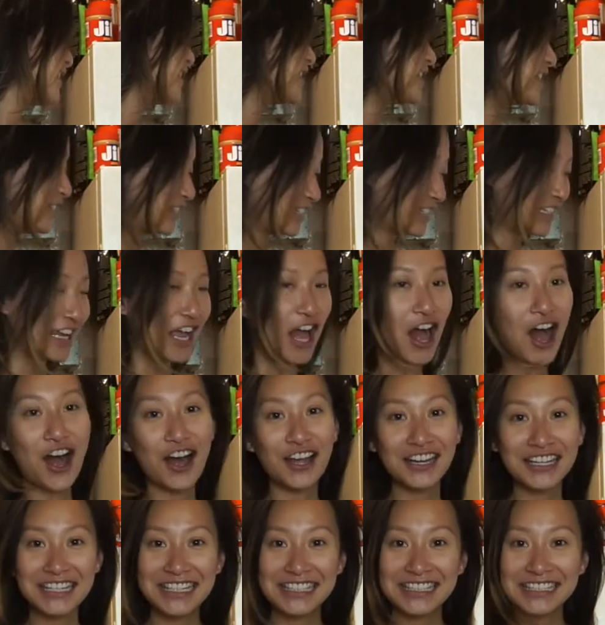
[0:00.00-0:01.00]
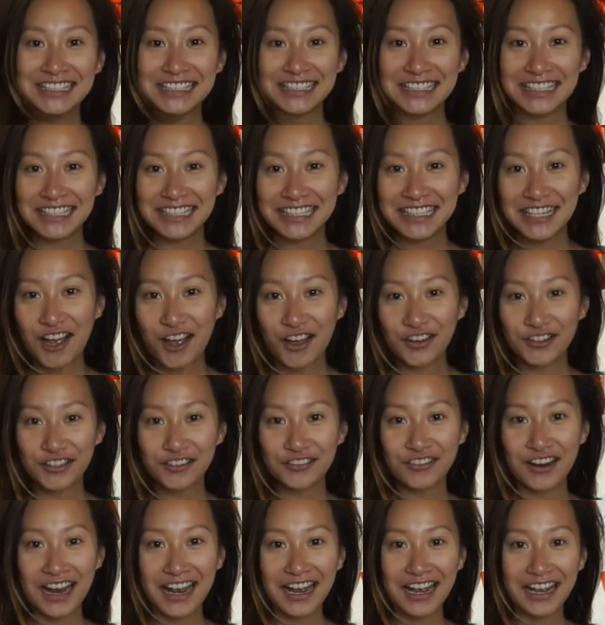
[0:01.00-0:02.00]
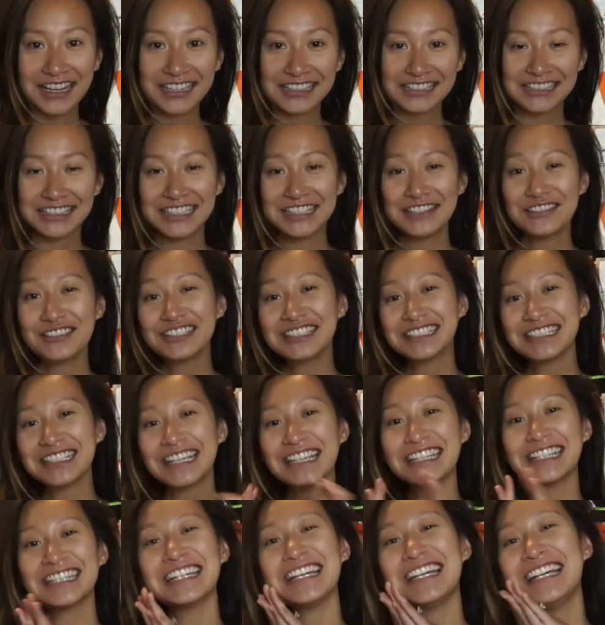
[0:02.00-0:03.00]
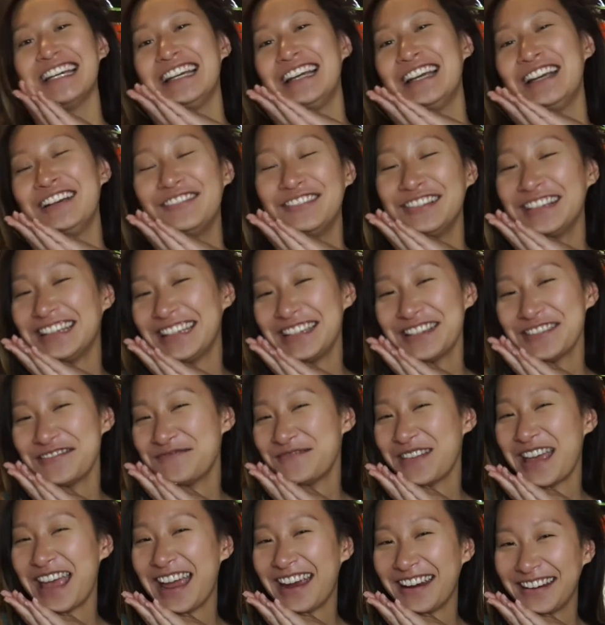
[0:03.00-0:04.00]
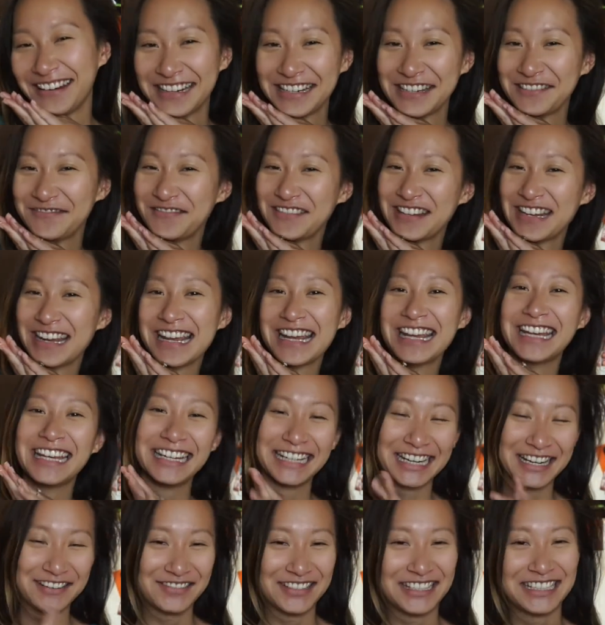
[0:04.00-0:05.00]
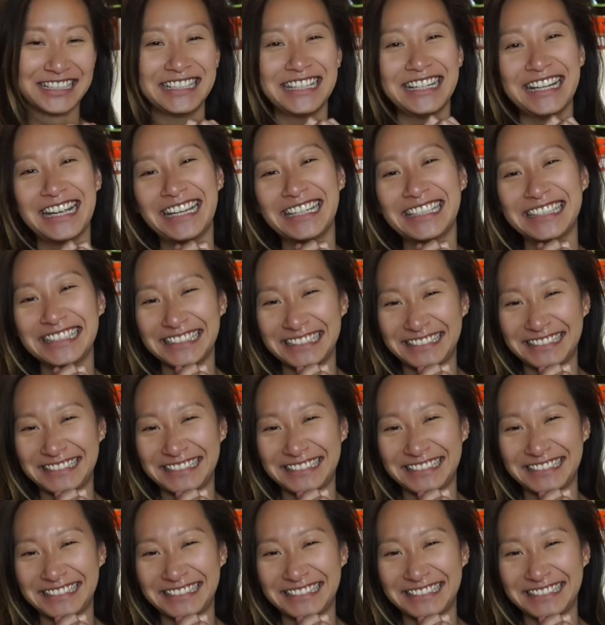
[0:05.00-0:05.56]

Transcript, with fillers: he's like on his knee on the grass and he was like, will you marry me? And I'm just like,